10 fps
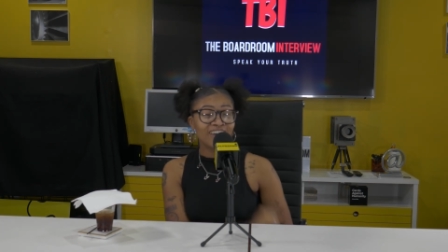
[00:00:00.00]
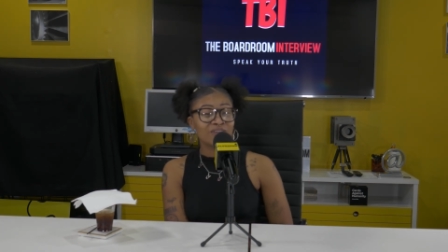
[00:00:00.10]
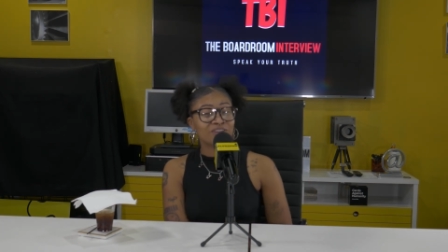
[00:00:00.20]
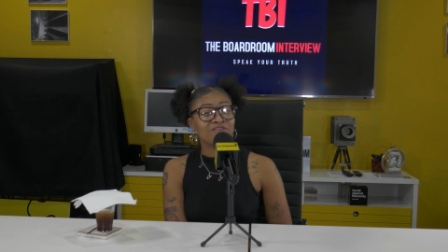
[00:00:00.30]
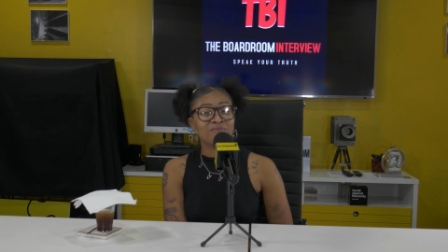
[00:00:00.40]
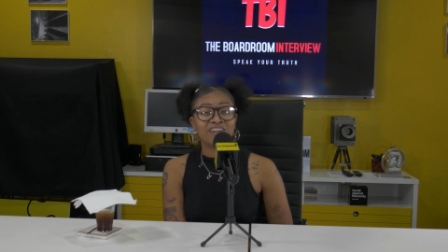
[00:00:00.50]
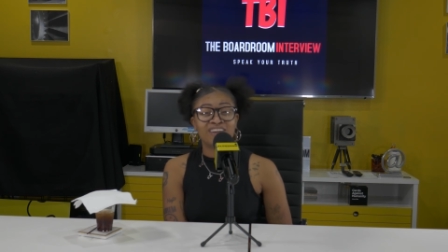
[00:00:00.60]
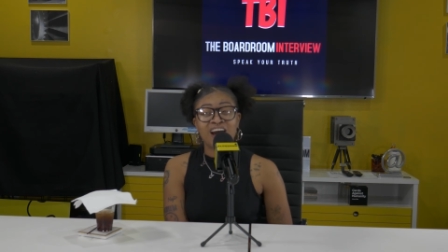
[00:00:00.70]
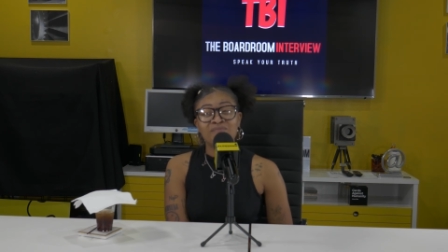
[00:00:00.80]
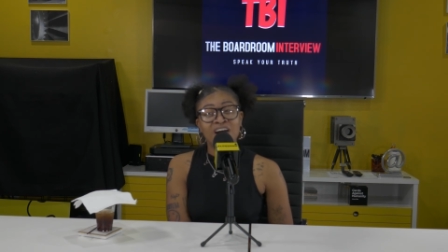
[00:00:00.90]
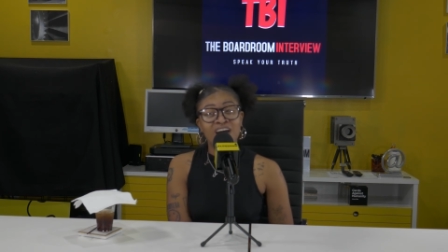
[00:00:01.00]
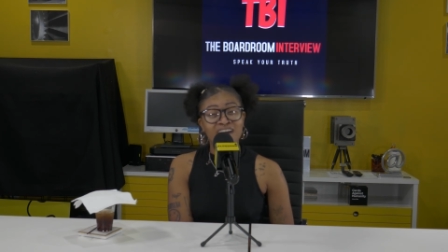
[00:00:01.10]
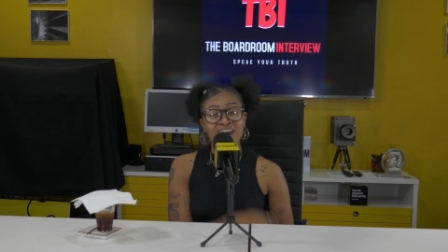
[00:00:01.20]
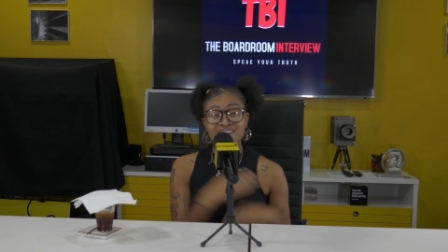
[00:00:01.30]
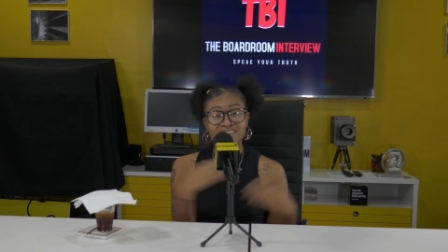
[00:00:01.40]
Whatever money I
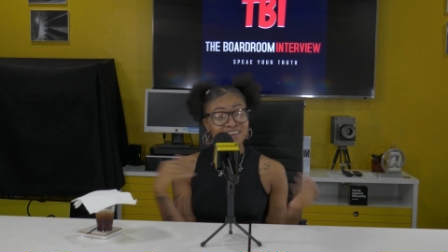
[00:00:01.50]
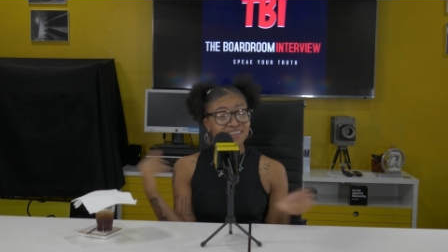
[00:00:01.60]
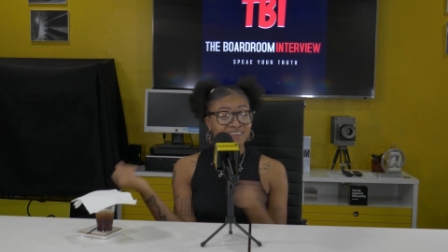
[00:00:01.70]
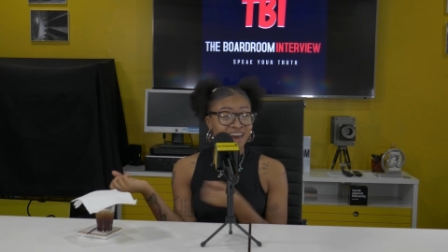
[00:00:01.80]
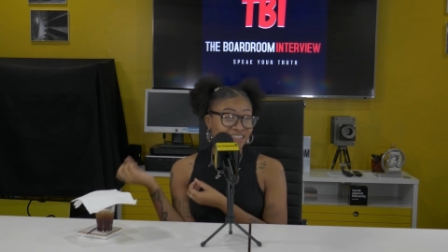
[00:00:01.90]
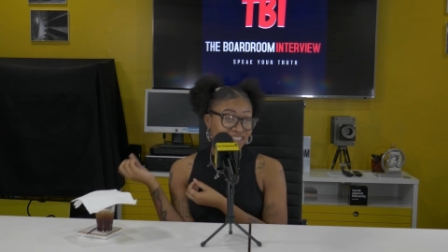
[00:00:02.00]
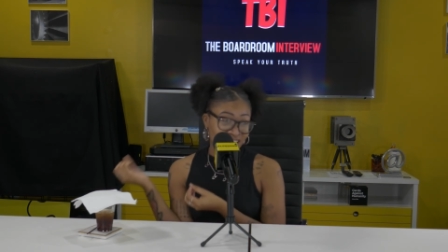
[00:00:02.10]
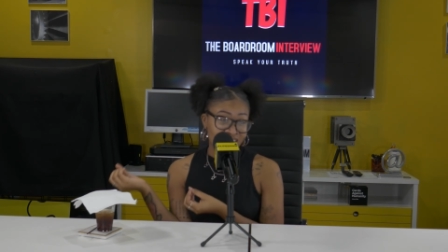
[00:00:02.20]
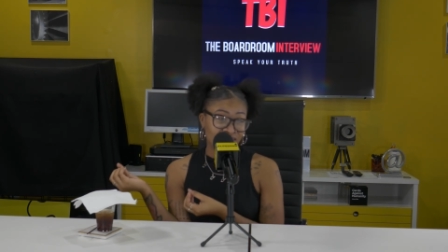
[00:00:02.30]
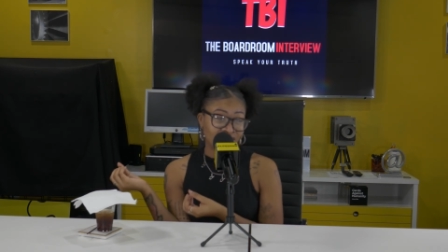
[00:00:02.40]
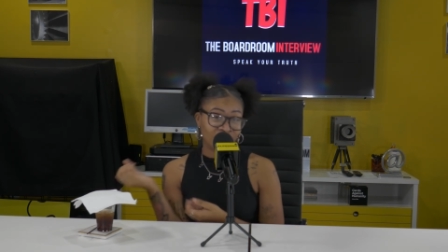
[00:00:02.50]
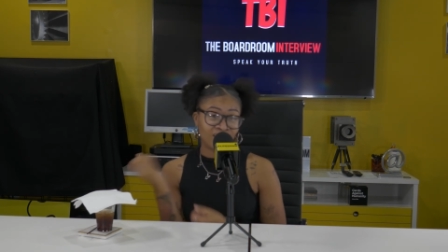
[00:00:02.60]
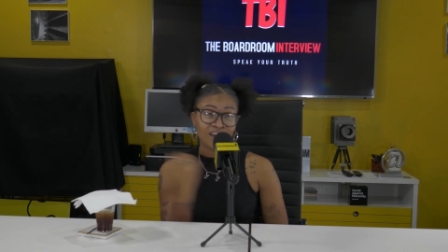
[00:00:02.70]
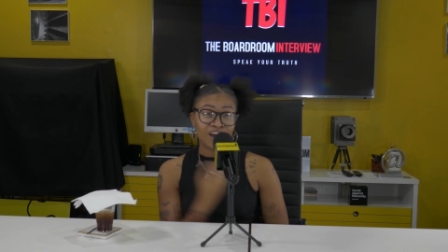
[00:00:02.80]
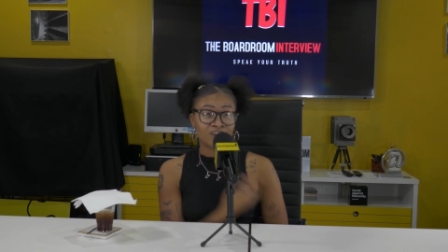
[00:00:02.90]
buy, I set aside and save it.
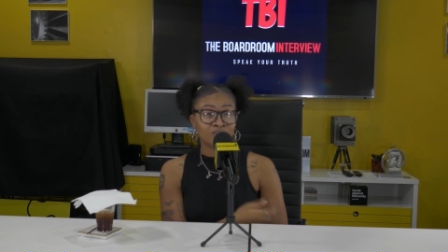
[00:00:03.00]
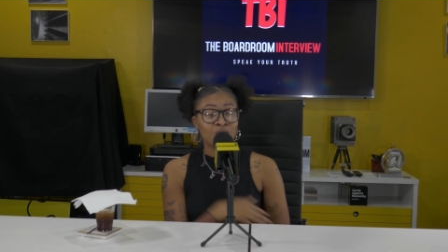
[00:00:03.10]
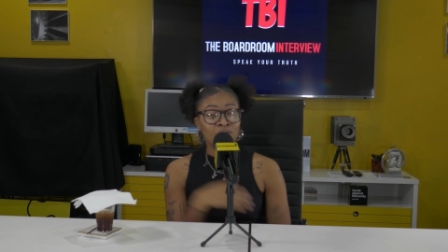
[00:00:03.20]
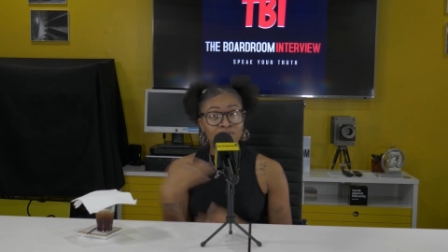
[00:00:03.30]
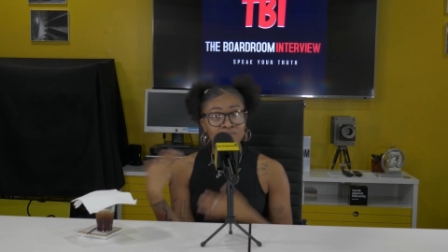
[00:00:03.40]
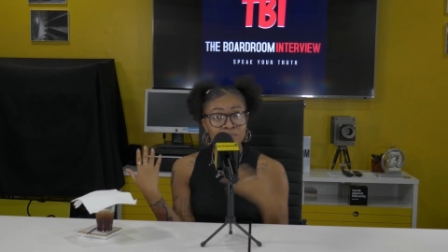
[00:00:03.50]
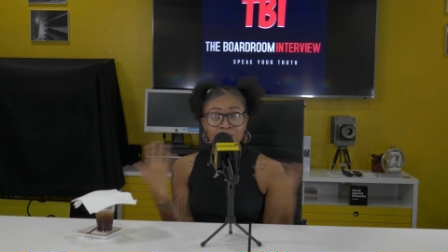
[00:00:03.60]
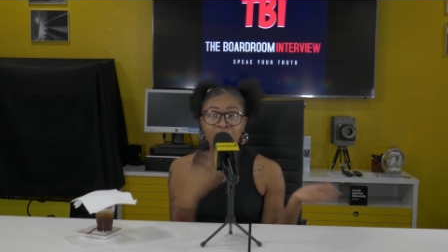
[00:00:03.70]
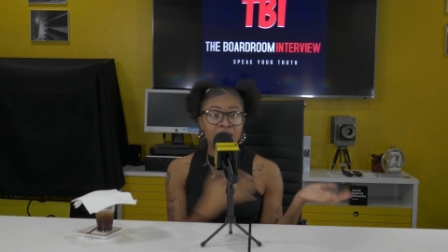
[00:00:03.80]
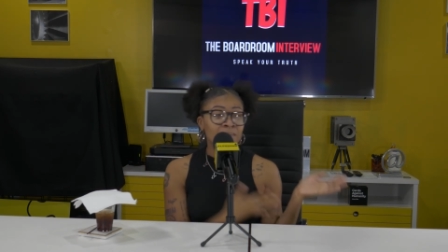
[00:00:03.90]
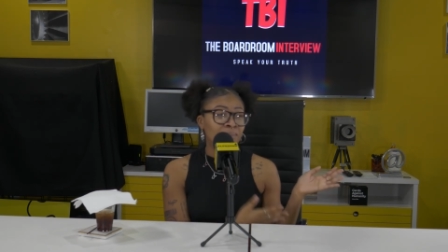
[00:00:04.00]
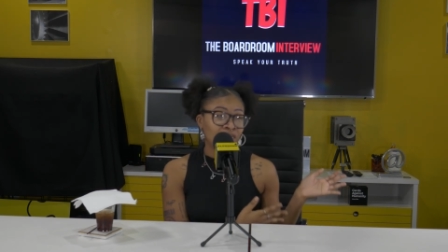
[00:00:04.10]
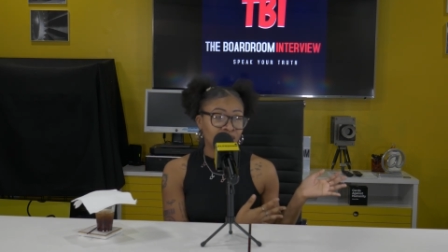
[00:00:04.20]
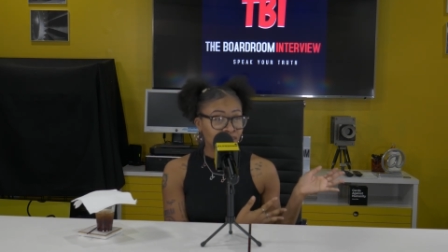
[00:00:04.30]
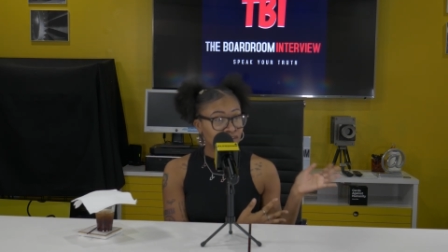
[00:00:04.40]
I don't go and buy a
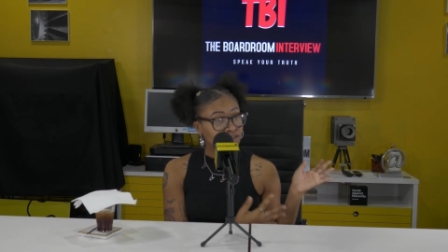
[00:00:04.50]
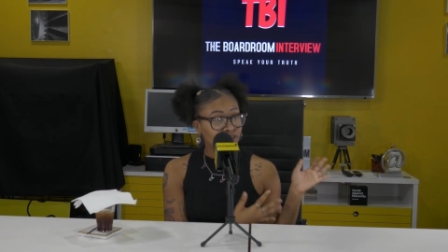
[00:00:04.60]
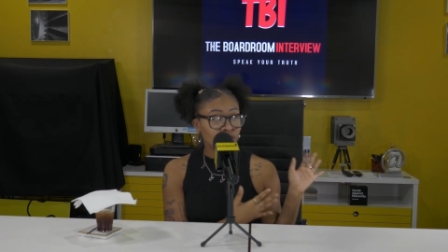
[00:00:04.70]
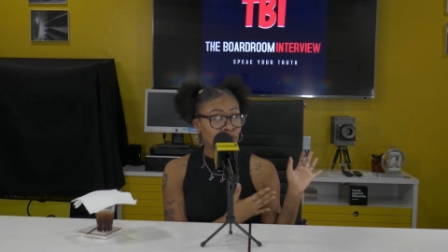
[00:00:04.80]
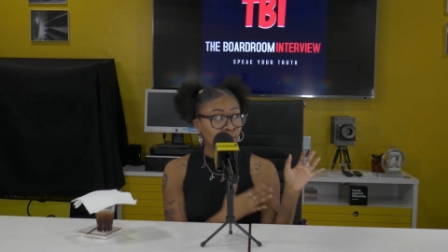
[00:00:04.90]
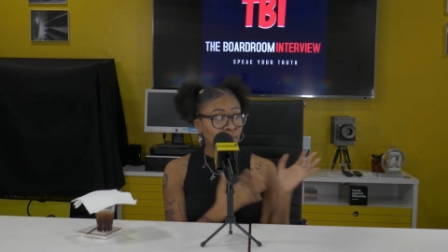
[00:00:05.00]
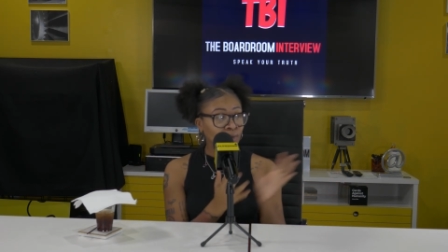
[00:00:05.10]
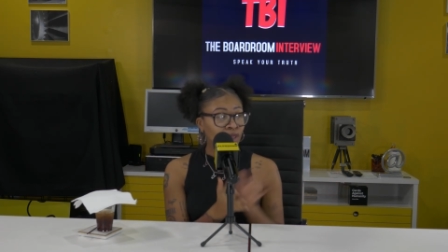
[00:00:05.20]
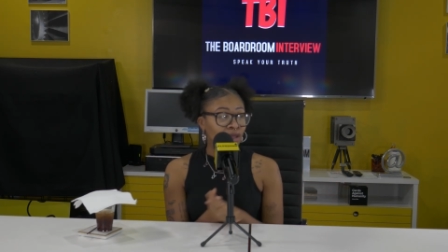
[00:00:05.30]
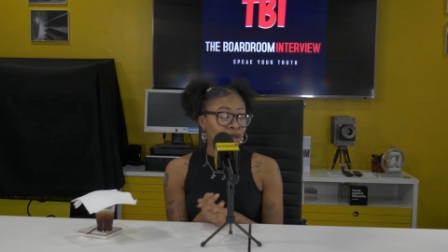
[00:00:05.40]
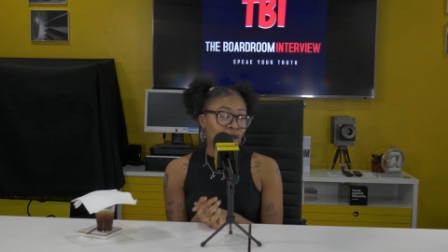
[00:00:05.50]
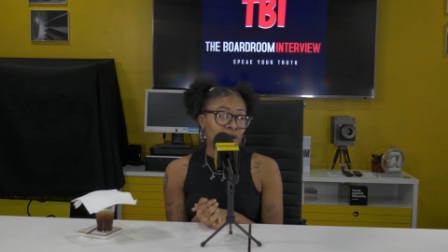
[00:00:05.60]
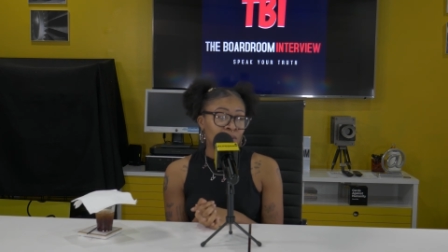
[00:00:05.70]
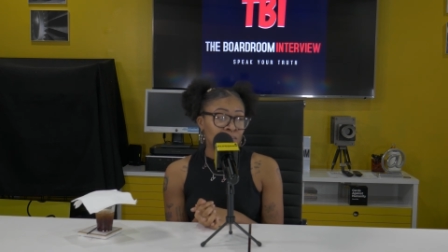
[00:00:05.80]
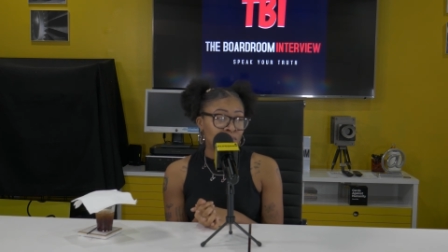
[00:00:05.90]
big, you know,
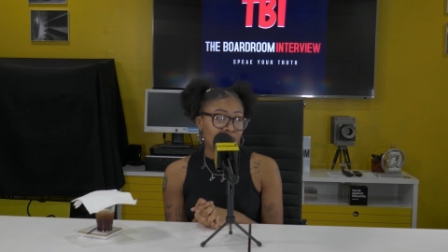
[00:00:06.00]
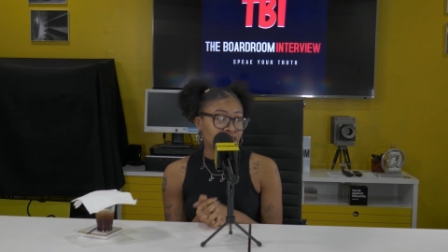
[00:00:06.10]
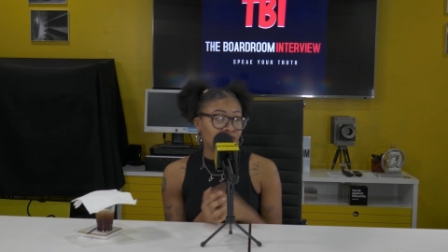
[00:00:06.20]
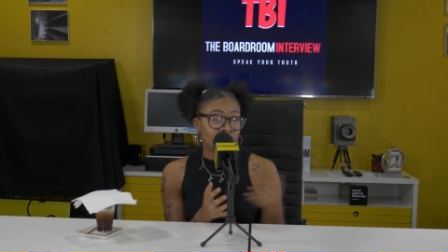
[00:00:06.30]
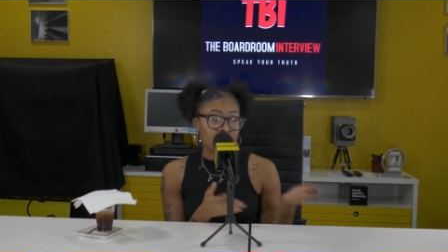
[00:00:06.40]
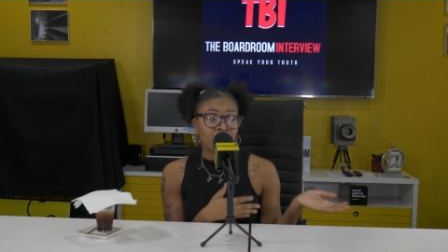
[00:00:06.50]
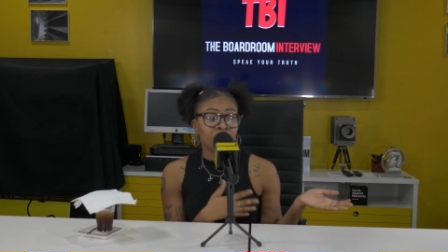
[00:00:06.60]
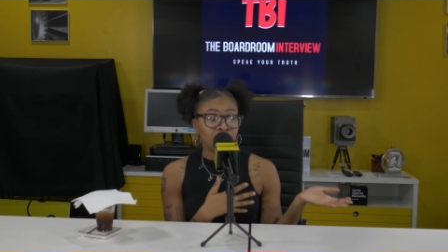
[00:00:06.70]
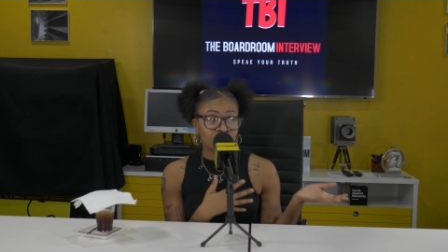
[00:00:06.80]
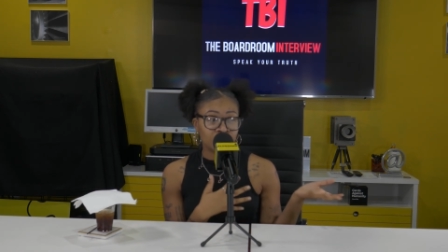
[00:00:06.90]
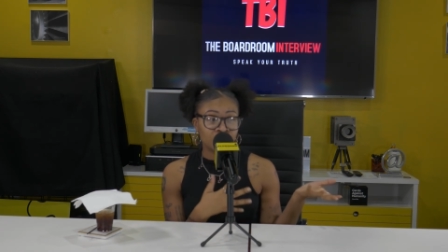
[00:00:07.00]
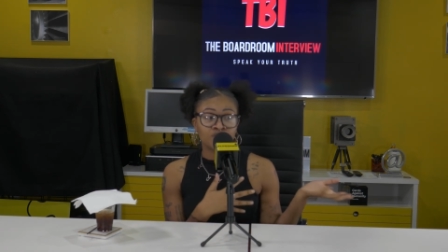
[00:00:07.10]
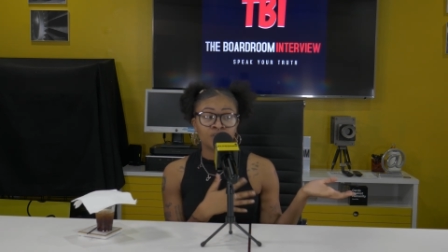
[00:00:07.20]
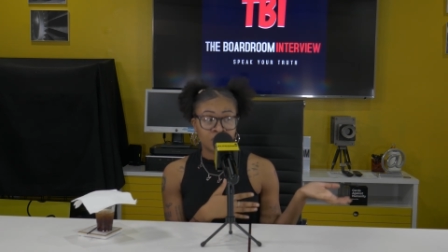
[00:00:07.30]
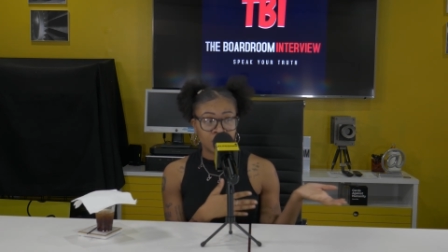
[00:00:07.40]
um, massive amount of
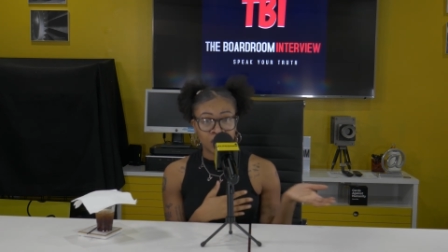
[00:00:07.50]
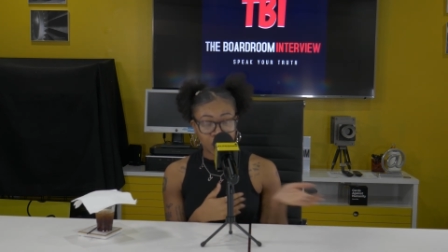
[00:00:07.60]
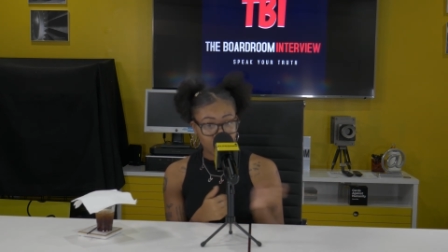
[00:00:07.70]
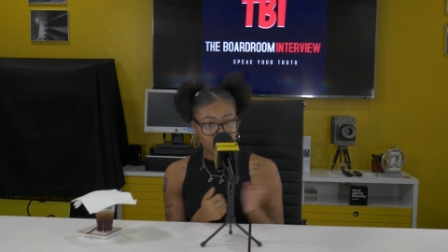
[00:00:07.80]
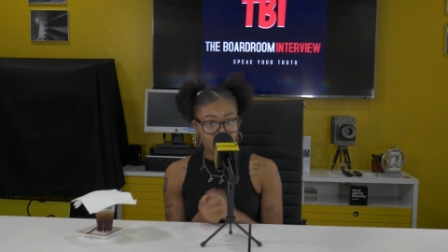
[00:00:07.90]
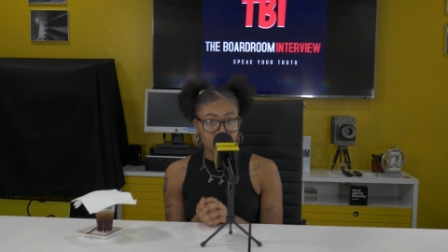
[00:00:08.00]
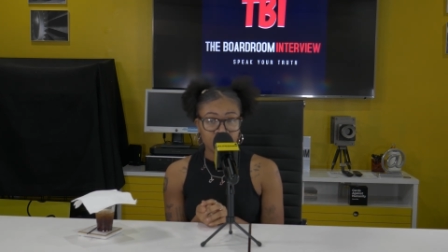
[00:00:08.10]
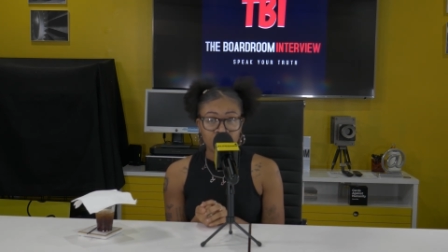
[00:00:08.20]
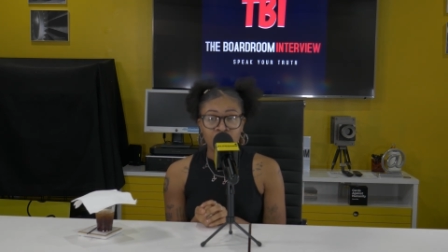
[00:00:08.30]
materialistic things.